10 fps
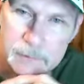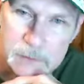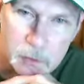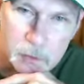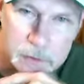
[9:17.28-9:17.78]

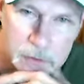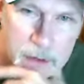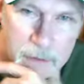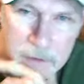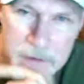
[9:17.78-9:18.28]
Jordan
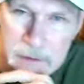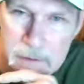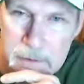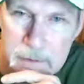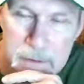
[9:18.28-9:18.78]

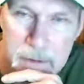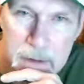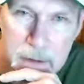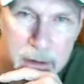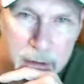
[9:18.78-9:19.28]
Travis,
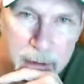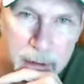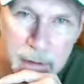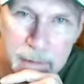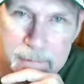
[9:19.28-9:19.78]

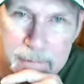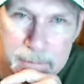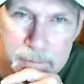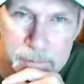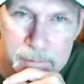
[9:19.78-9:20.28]
and
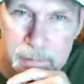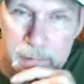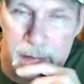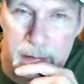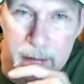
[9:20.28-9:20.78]

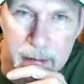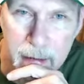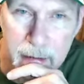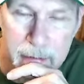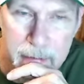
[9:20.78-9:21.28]

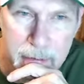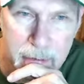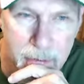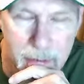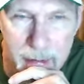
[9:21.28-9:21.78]

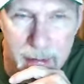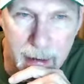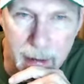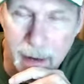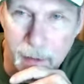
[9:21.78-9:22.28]

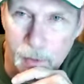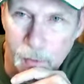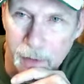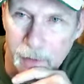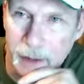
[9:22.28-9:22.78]
I would
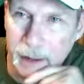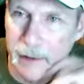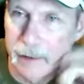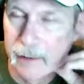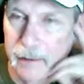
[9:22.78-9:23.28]
have rather had